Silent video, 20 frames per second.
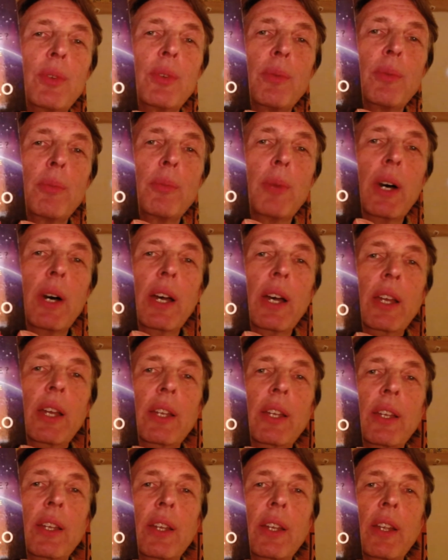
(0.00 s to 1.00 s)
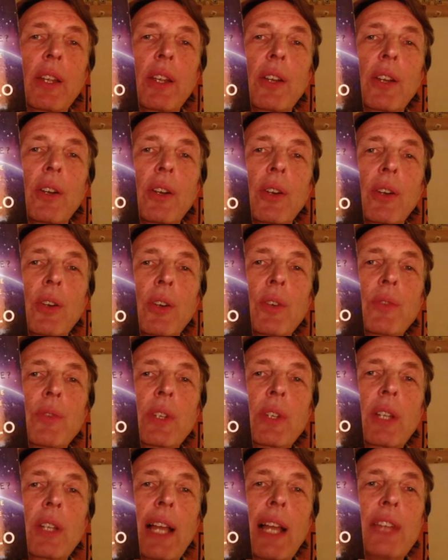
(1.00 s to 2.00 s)
by
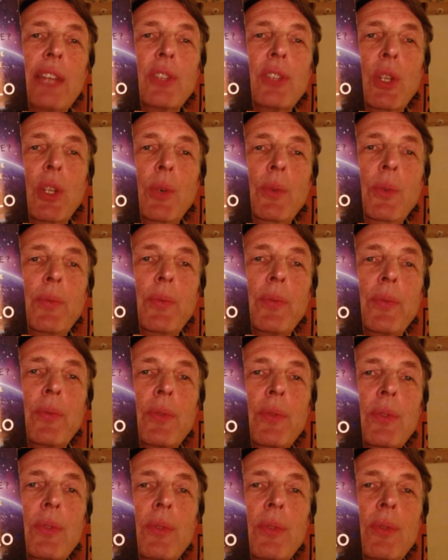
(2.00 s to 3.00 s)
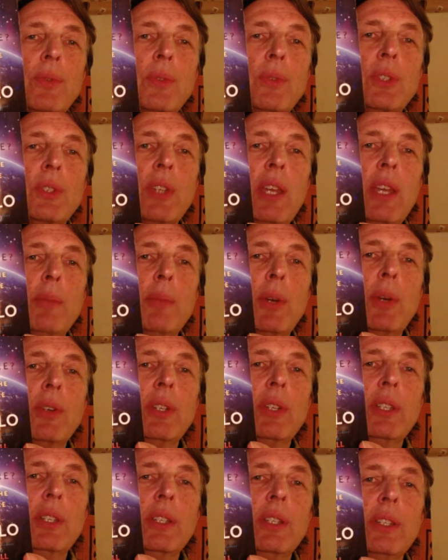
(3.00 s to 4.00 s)
Ervin Laszlo, which came
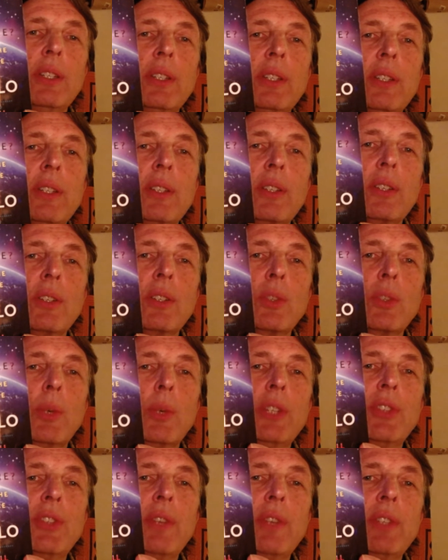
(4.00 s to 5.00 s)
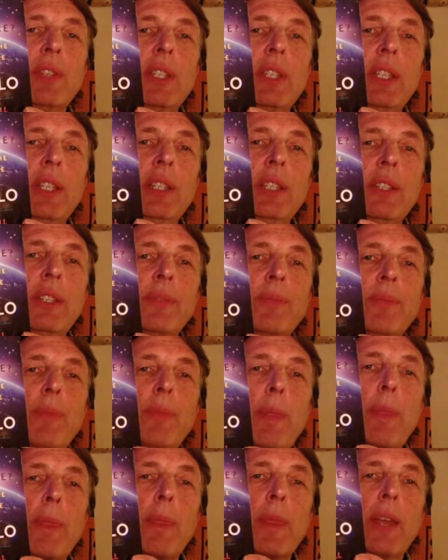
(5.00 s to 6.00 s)
out in 2017,
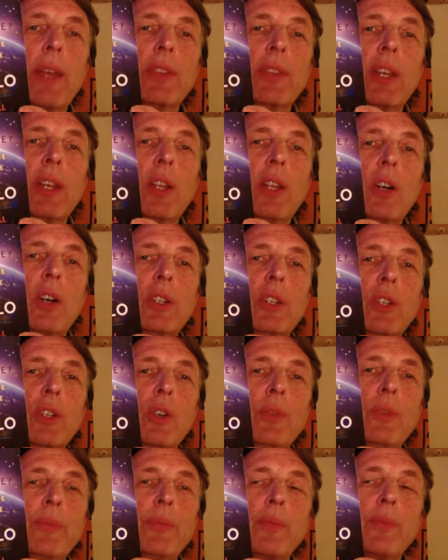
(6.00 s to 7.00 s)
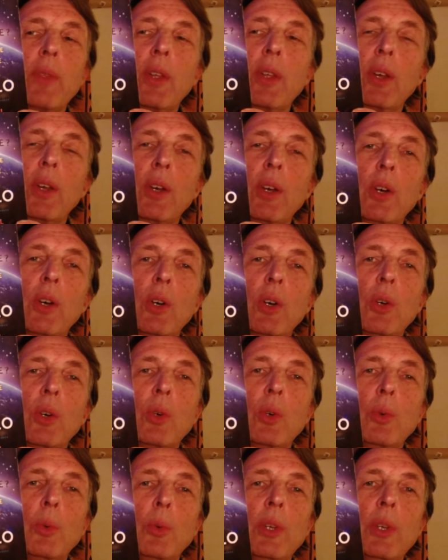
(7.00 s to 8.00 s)
not that long ago,
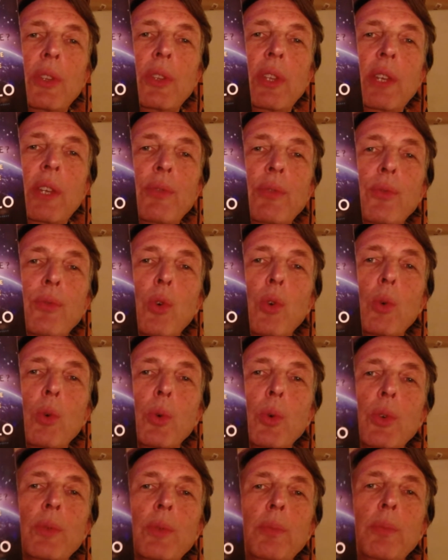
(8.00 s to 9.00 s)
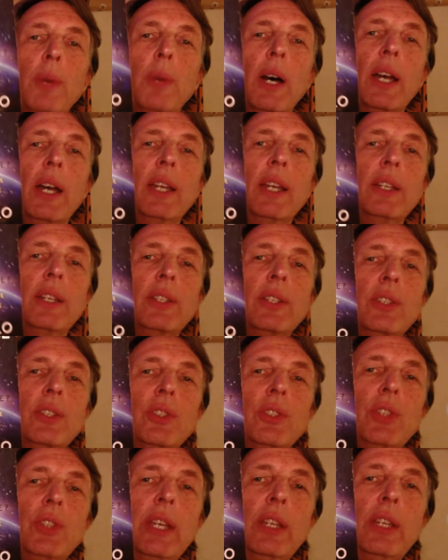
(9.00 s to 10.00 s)
with a foreword by
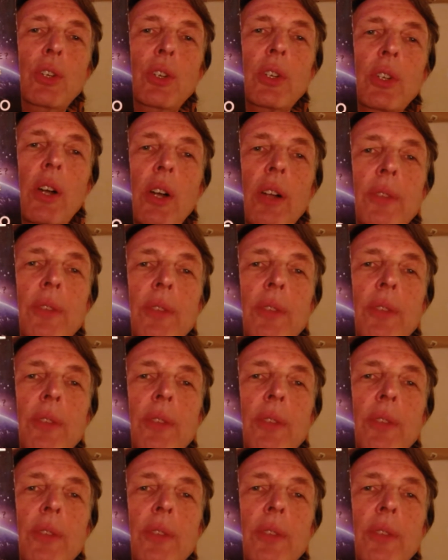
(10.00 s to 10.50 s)
Jane Goodall.